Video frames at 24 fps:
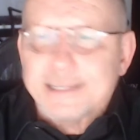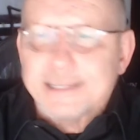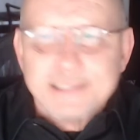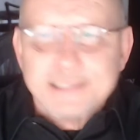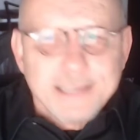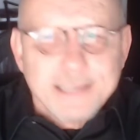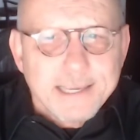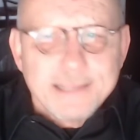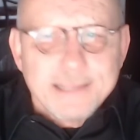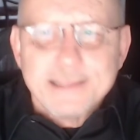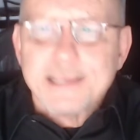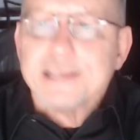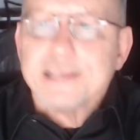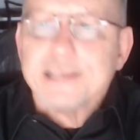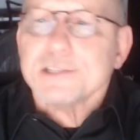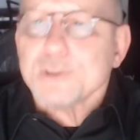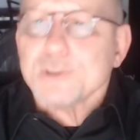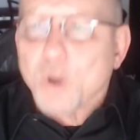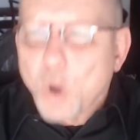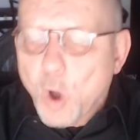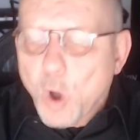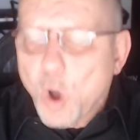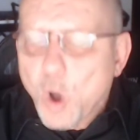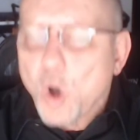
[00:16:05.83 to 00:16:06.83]
You see,
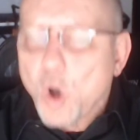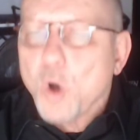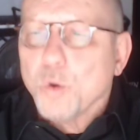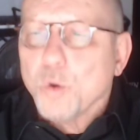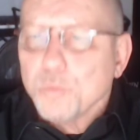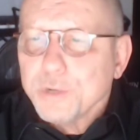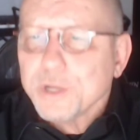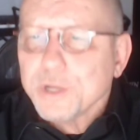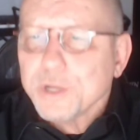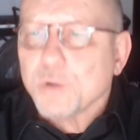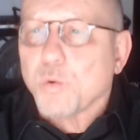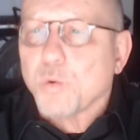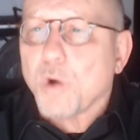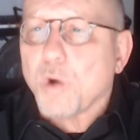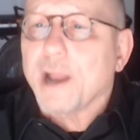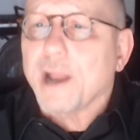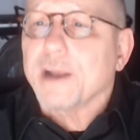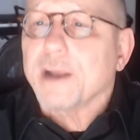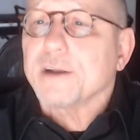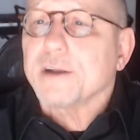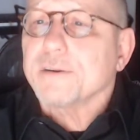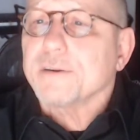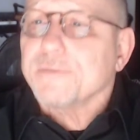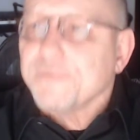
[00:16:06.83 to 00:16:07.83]
this all
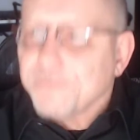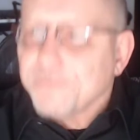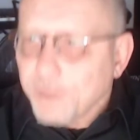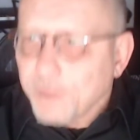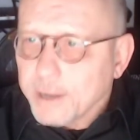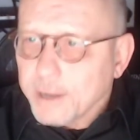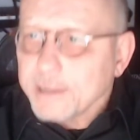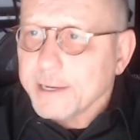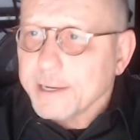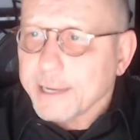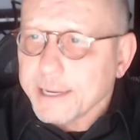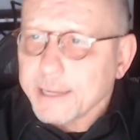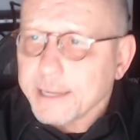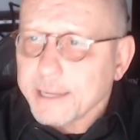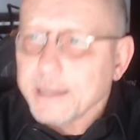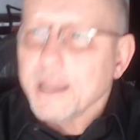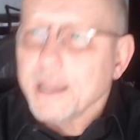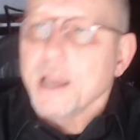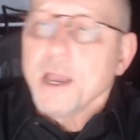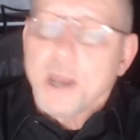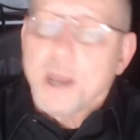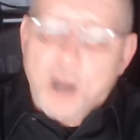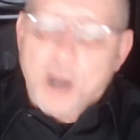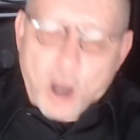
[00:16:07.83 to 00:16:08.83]
required
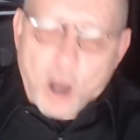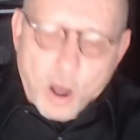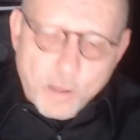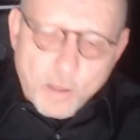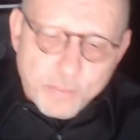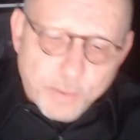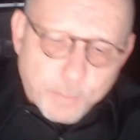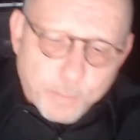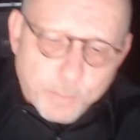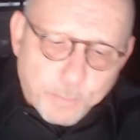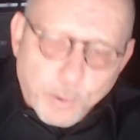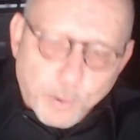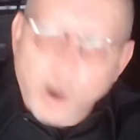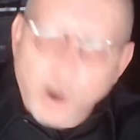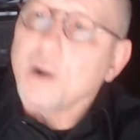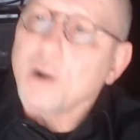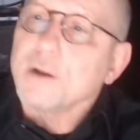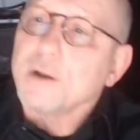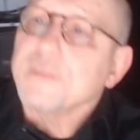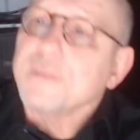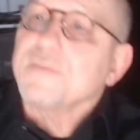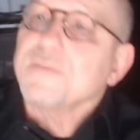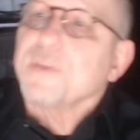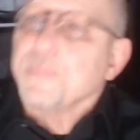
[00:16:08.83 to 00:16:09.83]
funding on the
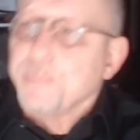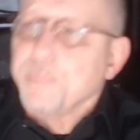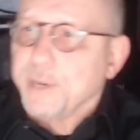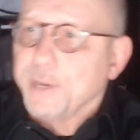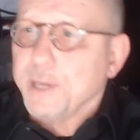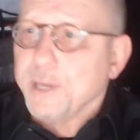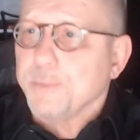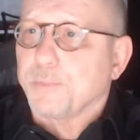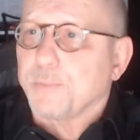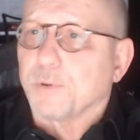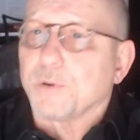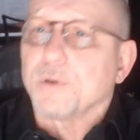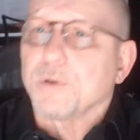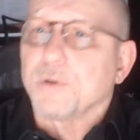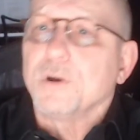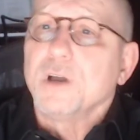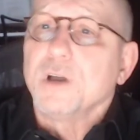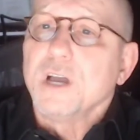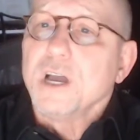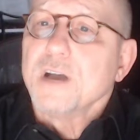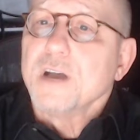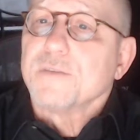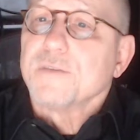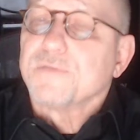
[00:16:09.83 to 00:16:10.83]
part of the
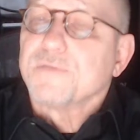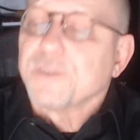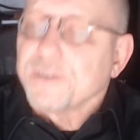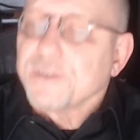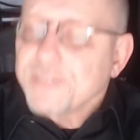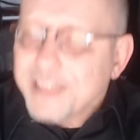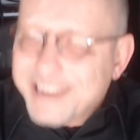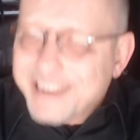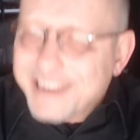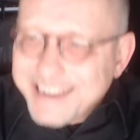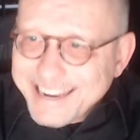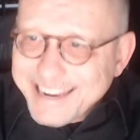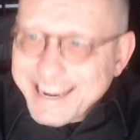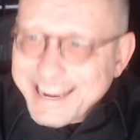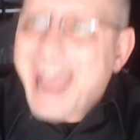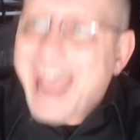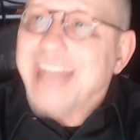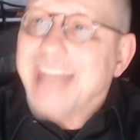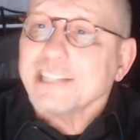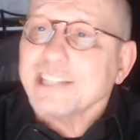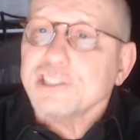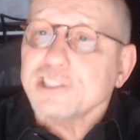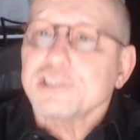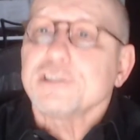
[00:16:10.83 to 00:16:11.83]
people for the
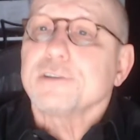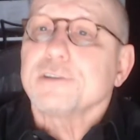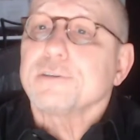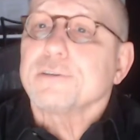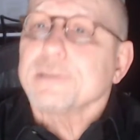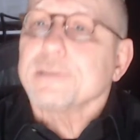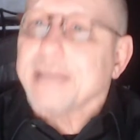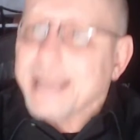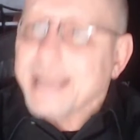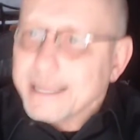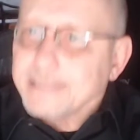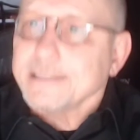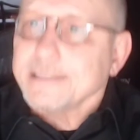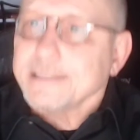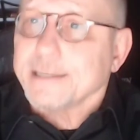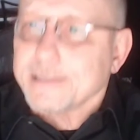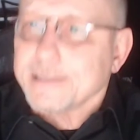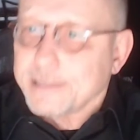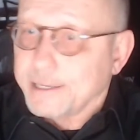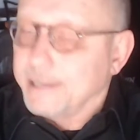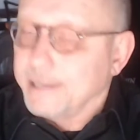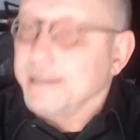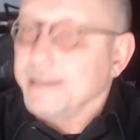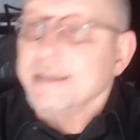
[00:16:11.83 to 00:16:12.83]
national
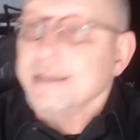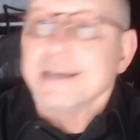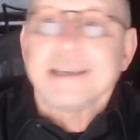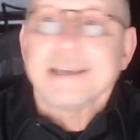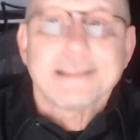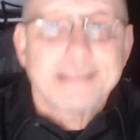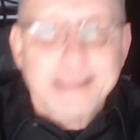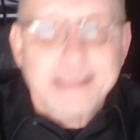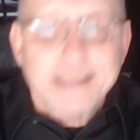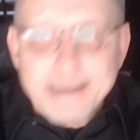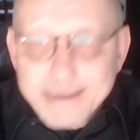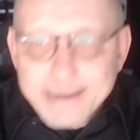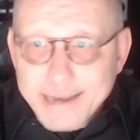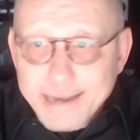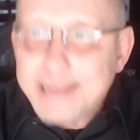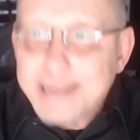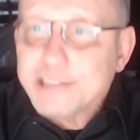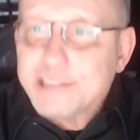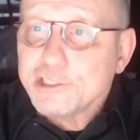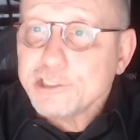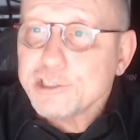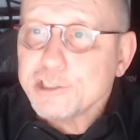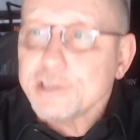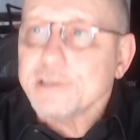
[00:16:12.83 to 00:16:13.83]
entity, the
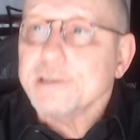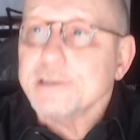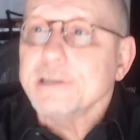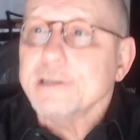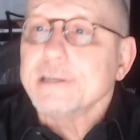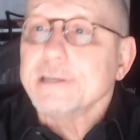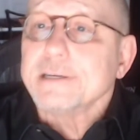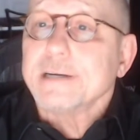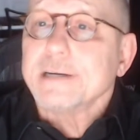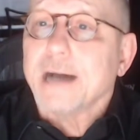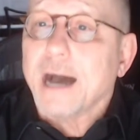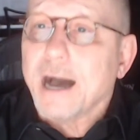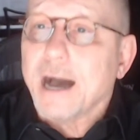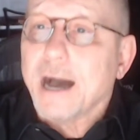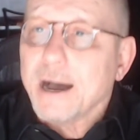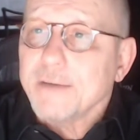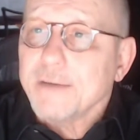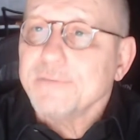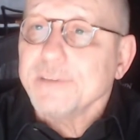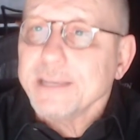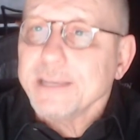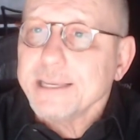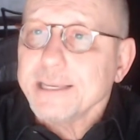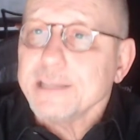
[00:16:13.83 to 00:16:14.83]
nation
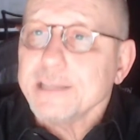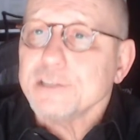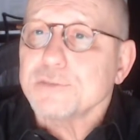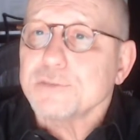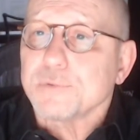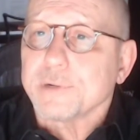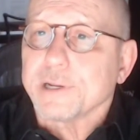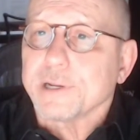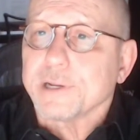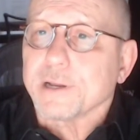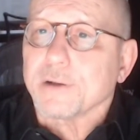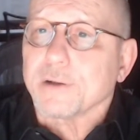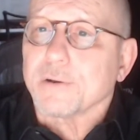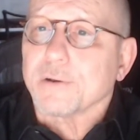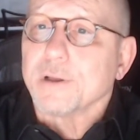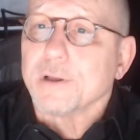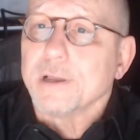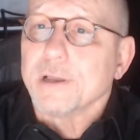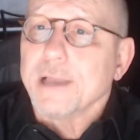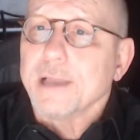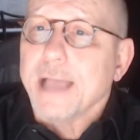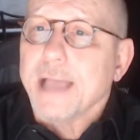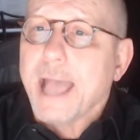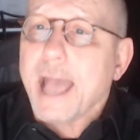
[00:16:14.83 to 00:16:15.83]
of Israel.
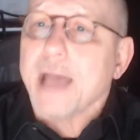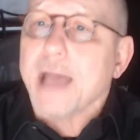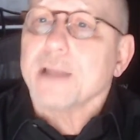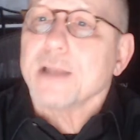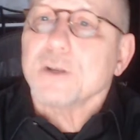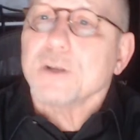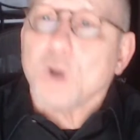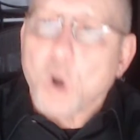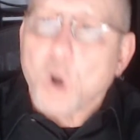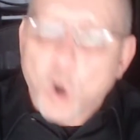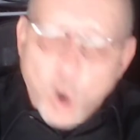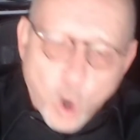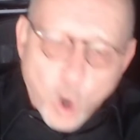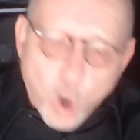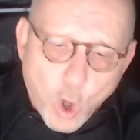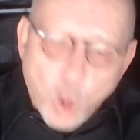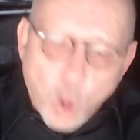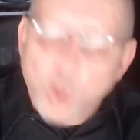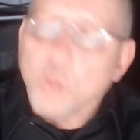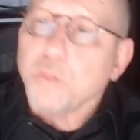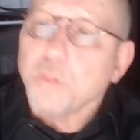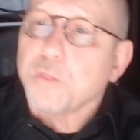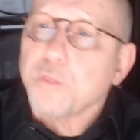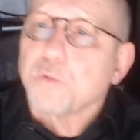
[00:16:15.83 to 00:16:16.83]
And
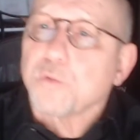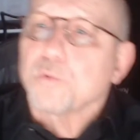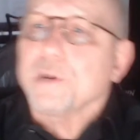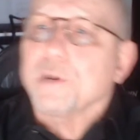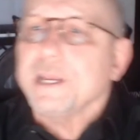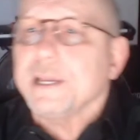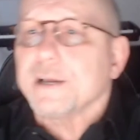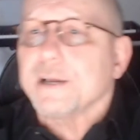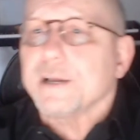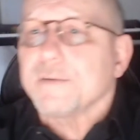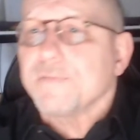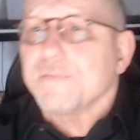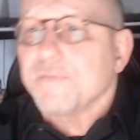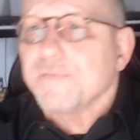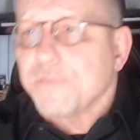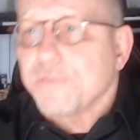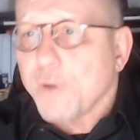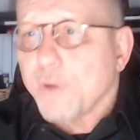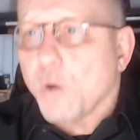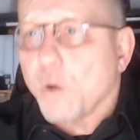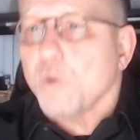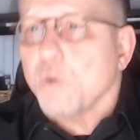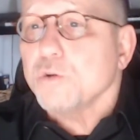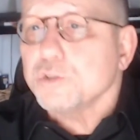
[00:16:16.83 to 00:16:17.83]
all three
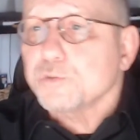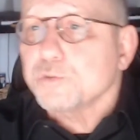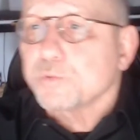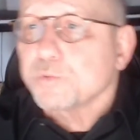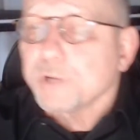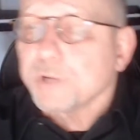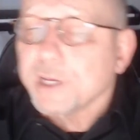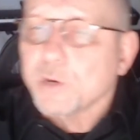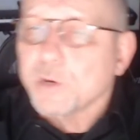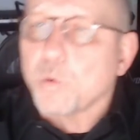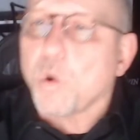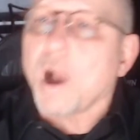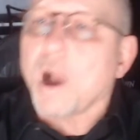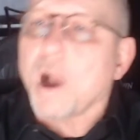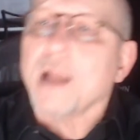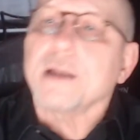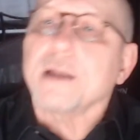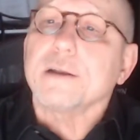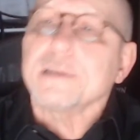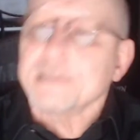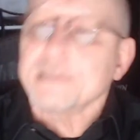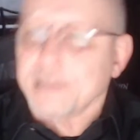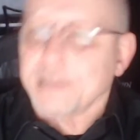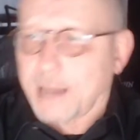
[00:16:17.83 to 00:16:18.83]
of those
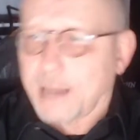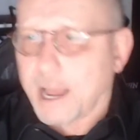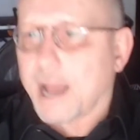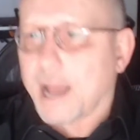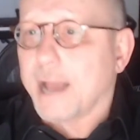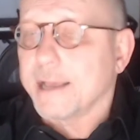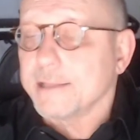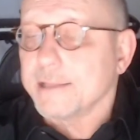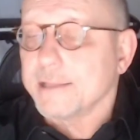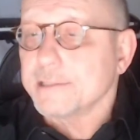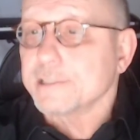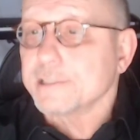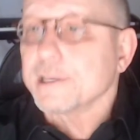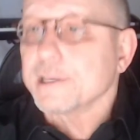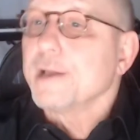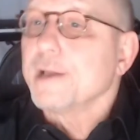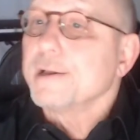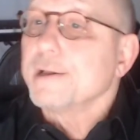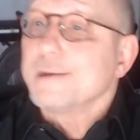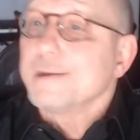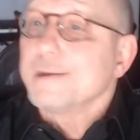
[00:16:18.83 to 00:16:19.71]
required tithes